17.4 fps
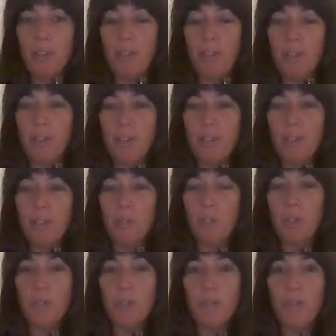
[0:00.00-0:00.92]
that this
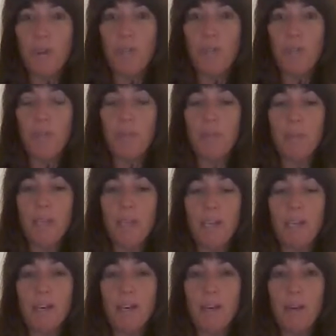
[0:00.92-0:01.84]
works well for me.